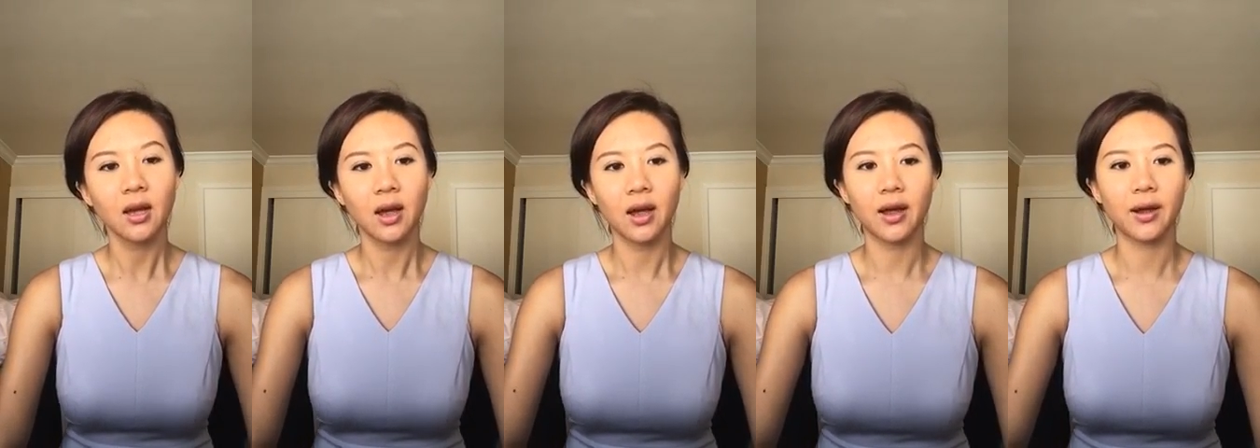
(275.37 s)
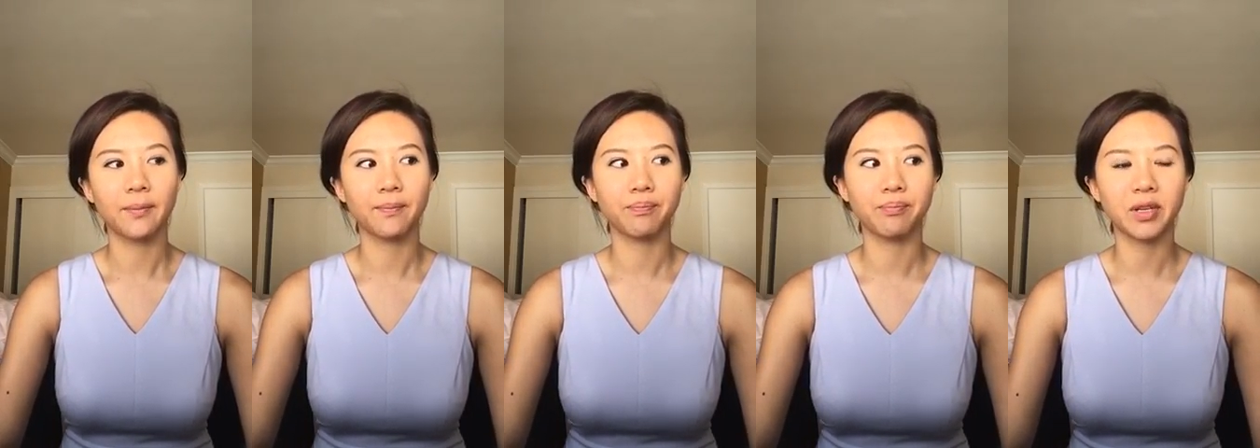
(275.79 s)

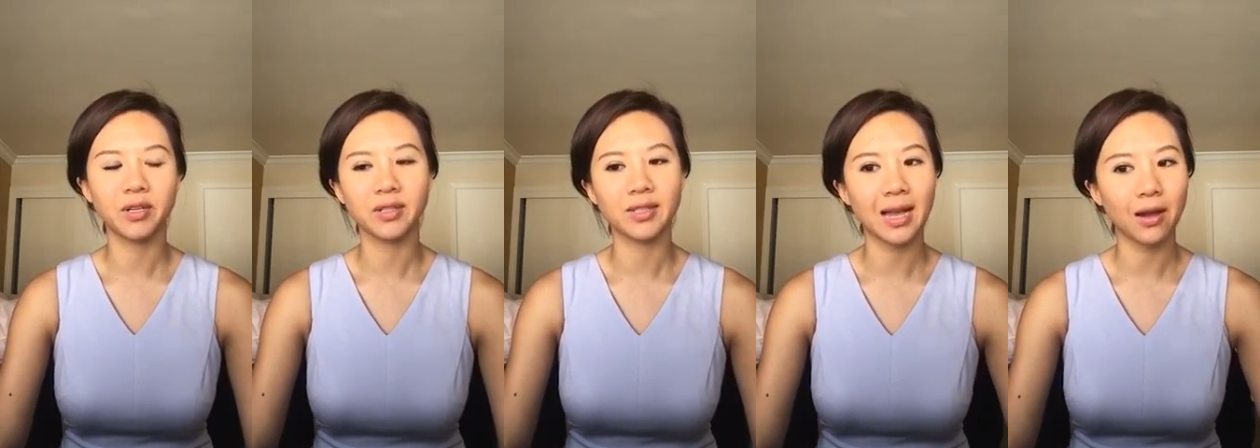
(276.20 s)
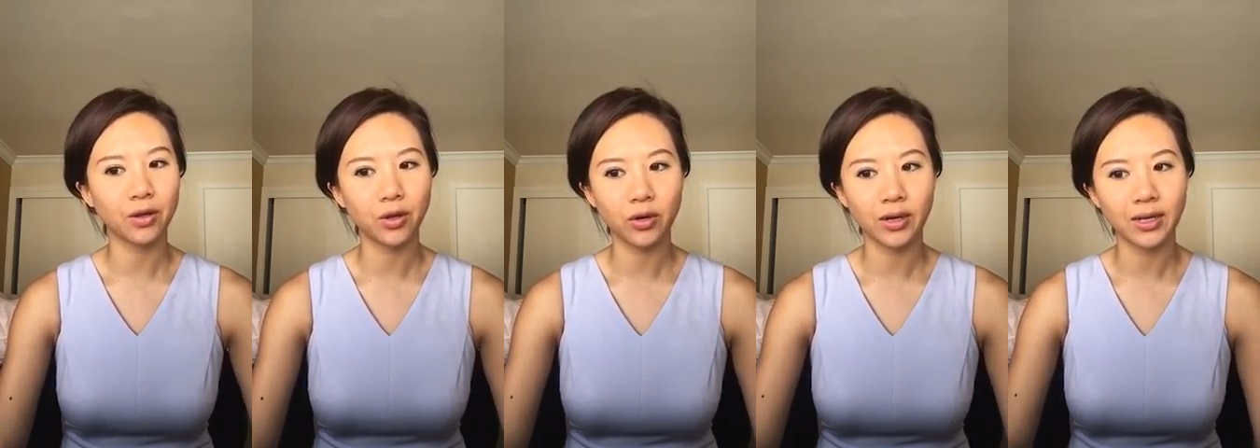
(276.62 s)
um, because now
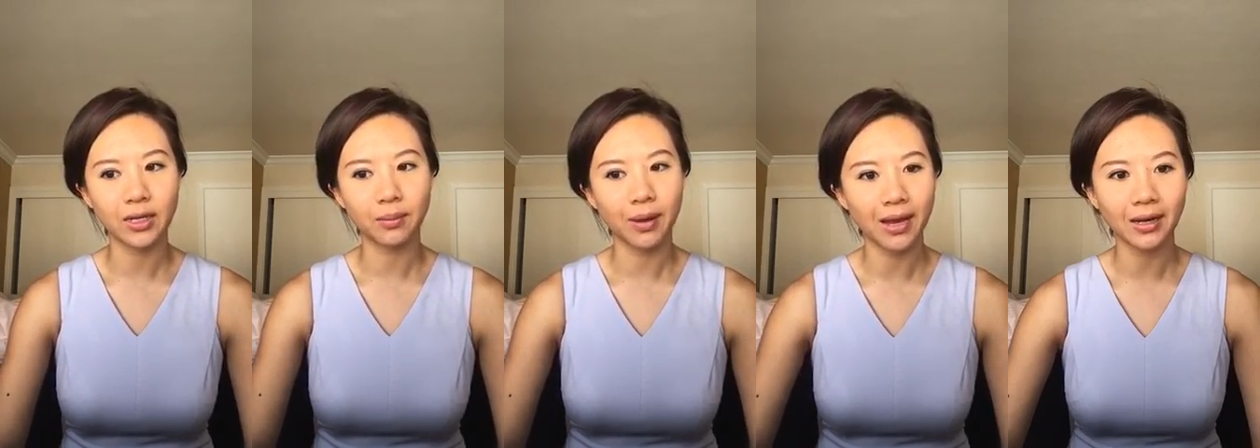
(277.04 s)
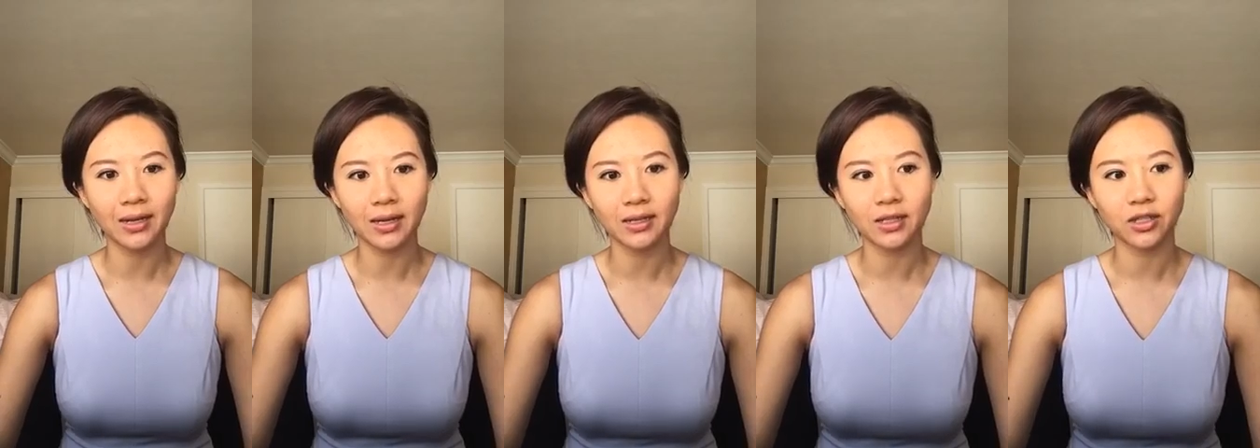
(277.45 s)
you are
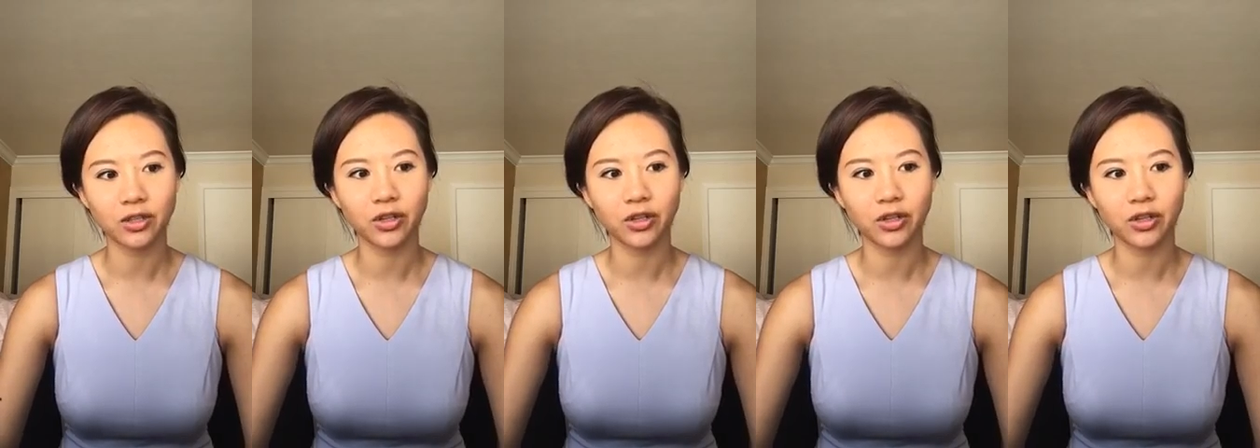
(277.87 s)
independent